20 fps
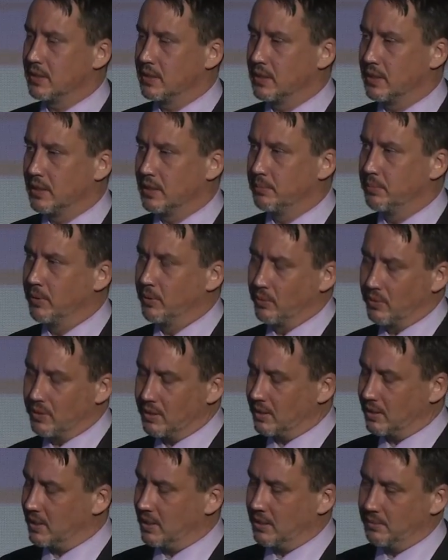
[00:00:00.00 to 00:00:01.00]
but we're
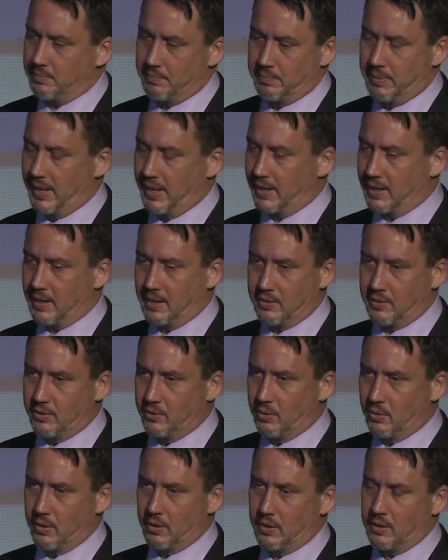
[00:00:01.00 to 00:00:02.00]
going to keep banging on the
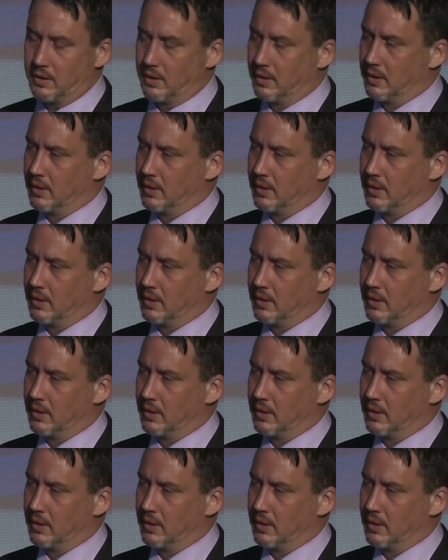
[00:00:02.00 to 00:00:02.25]
door.